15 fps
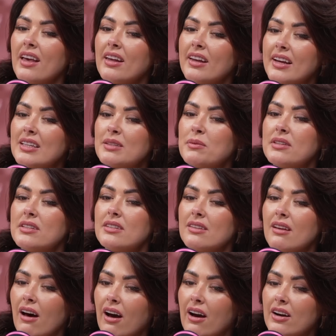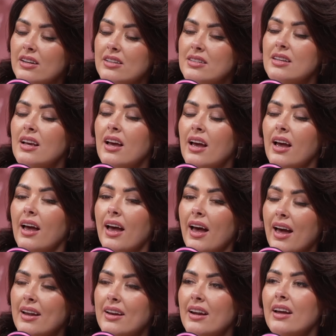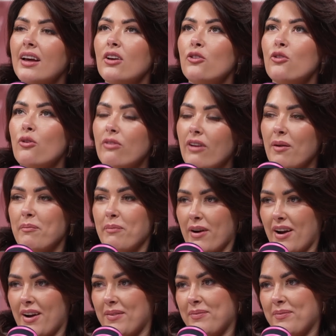Christmas starts in November.